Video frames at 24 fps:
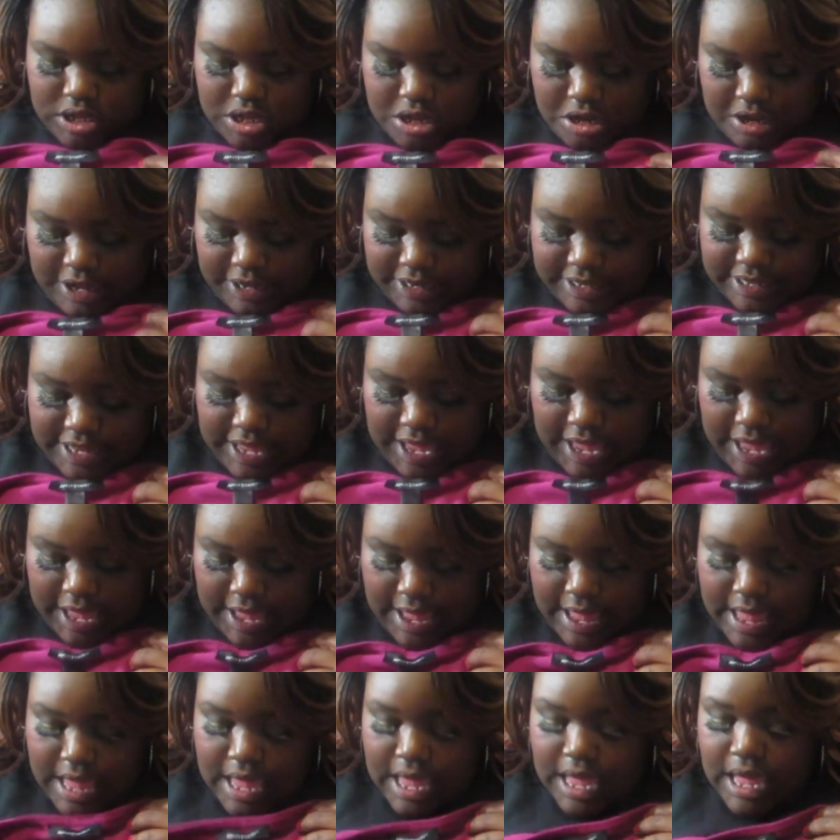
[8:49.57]
like
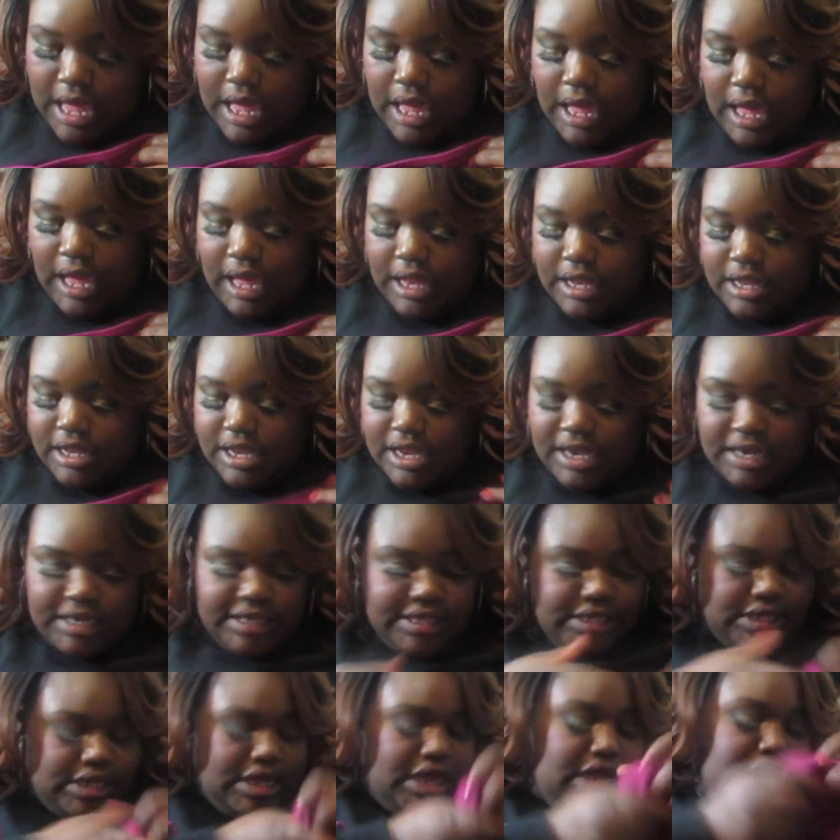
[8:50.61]
that. And
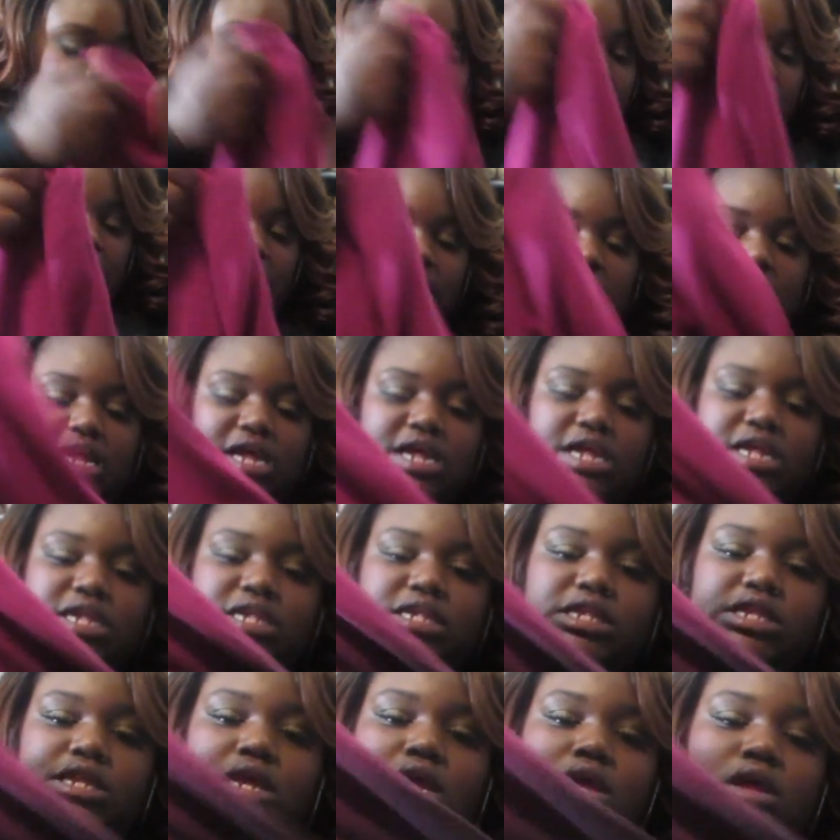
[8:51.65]
this, and it
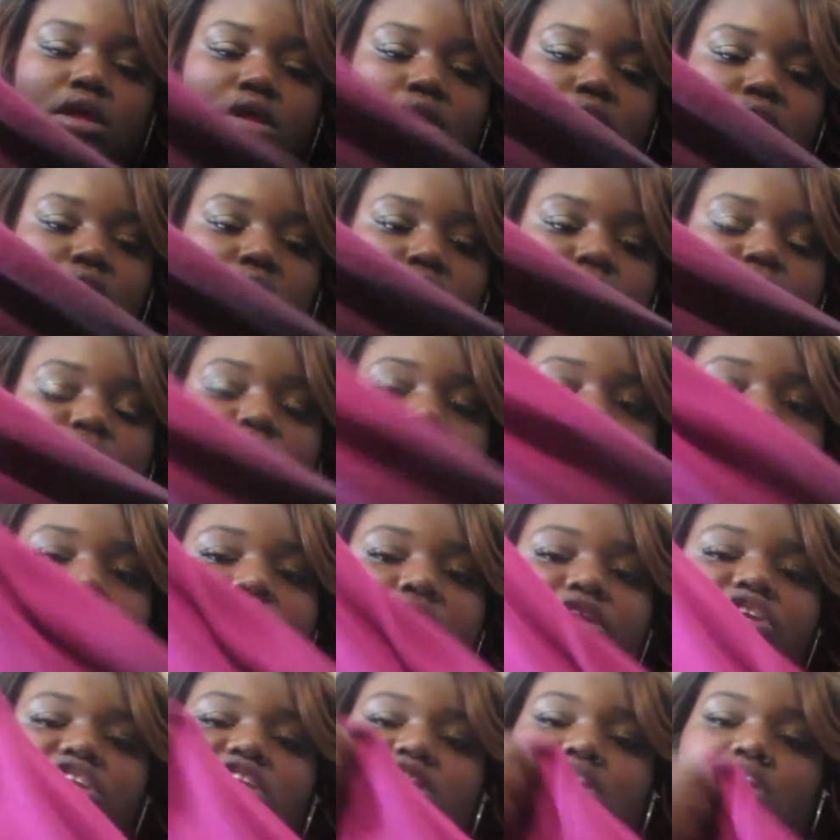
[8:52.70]
is pretty
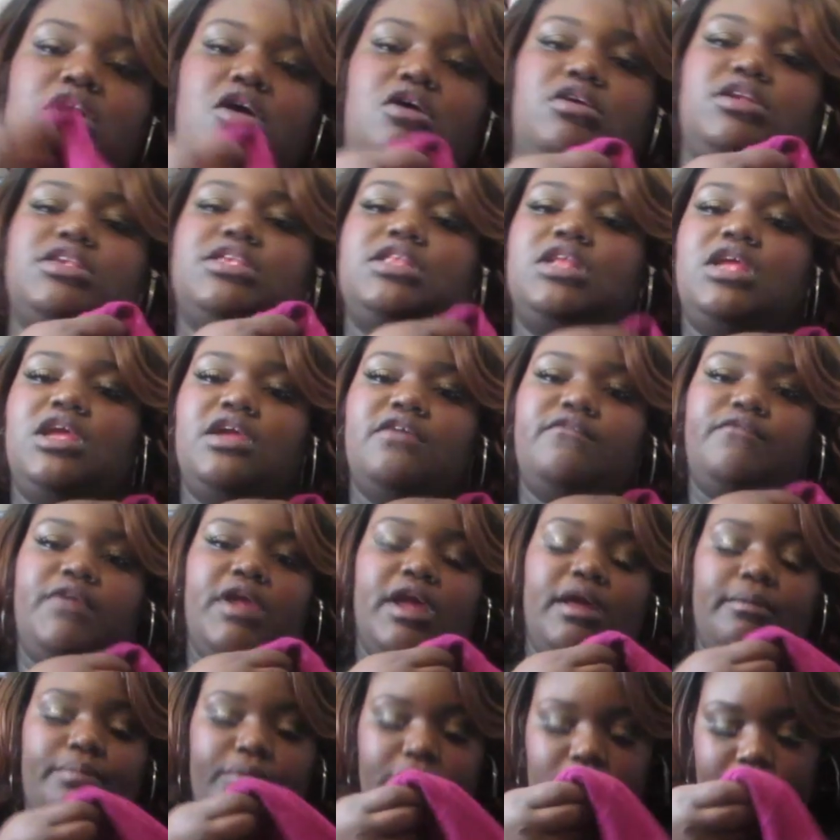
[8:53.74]
much is long sleeve.
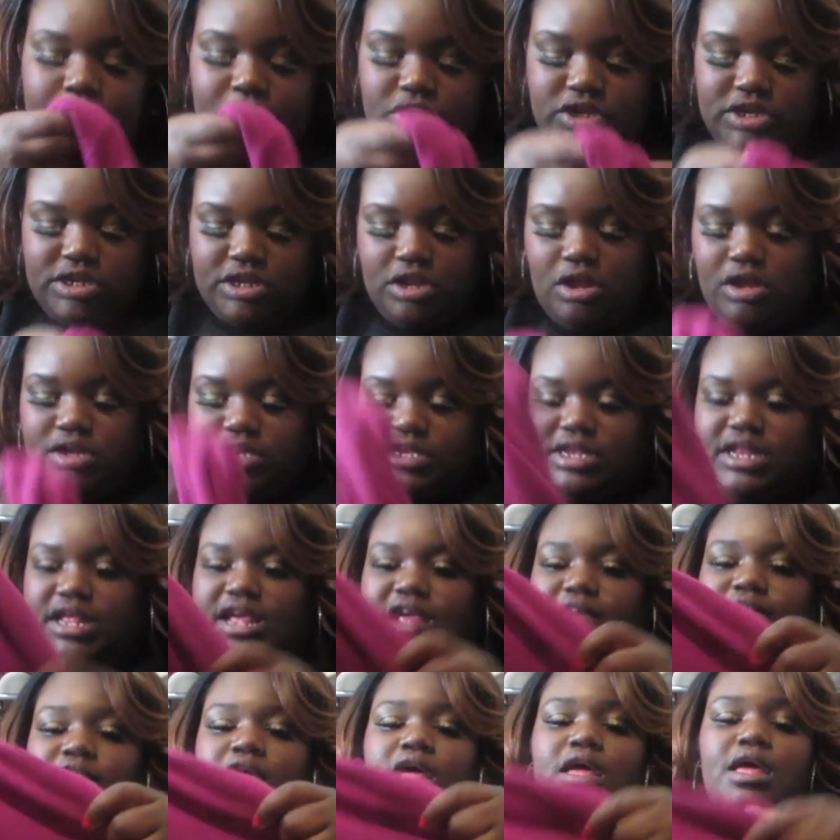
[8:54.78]
Yeah, pretty much is long
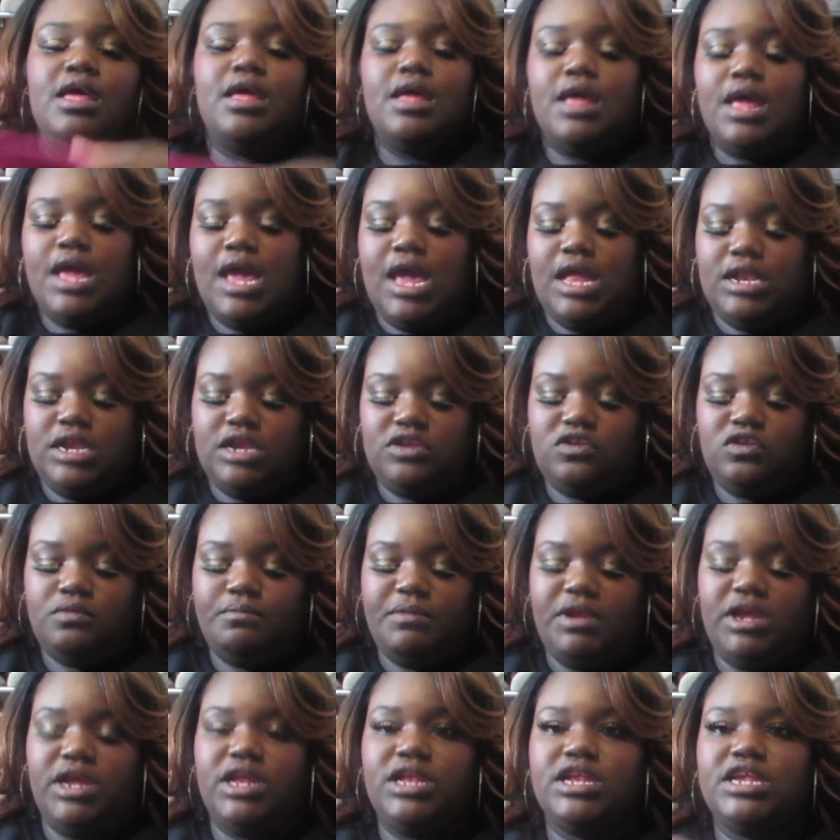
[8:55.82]
sleeve. And this would
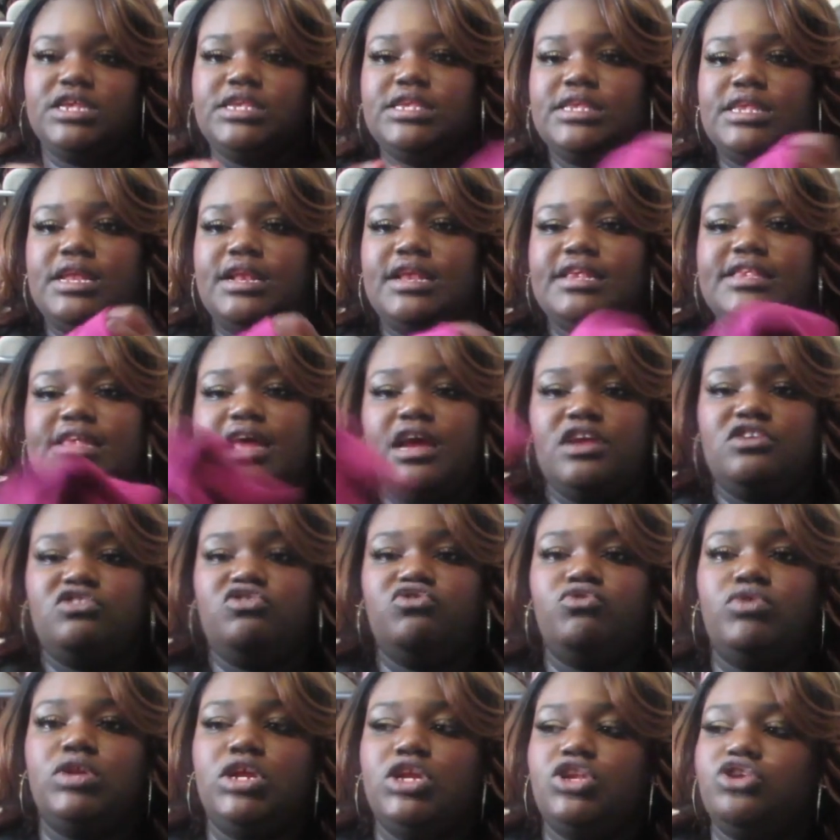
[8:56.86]
be, this is in a size
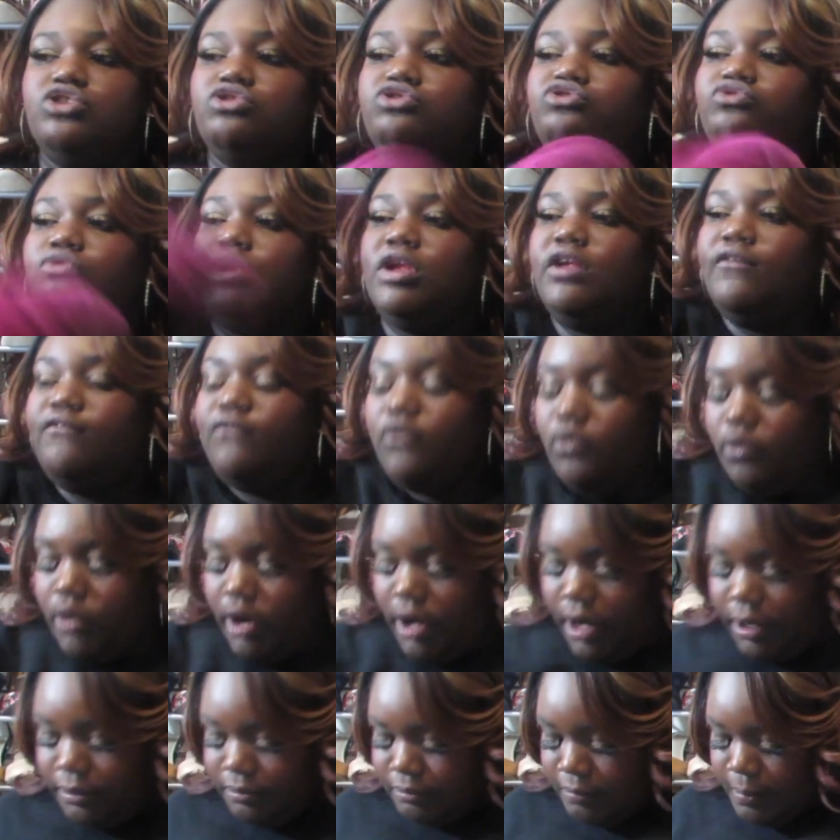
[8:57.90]

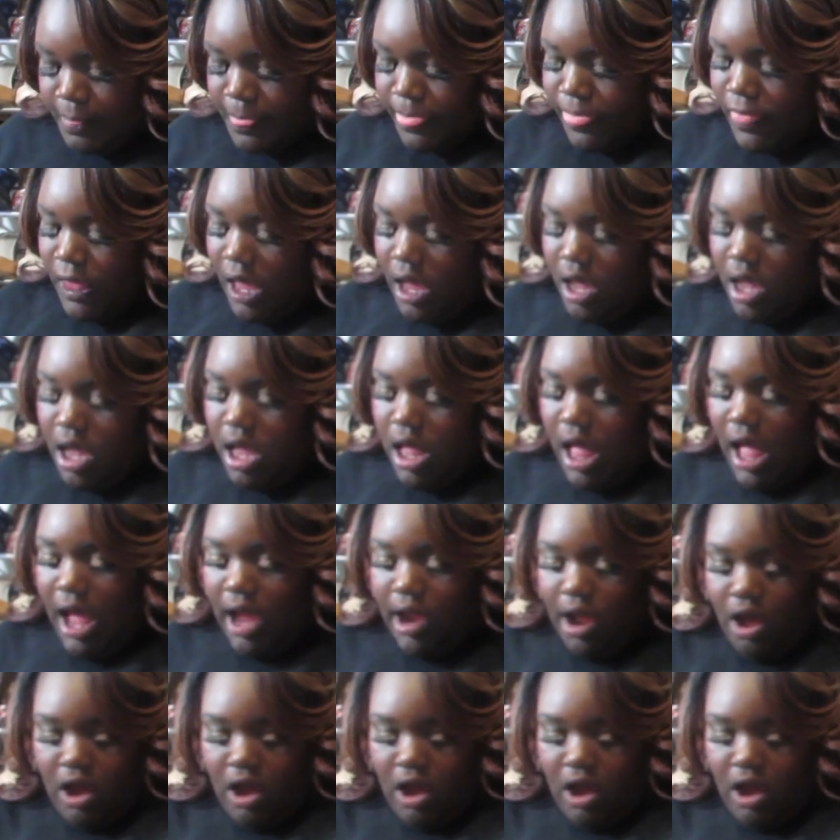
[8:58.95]
22-24. I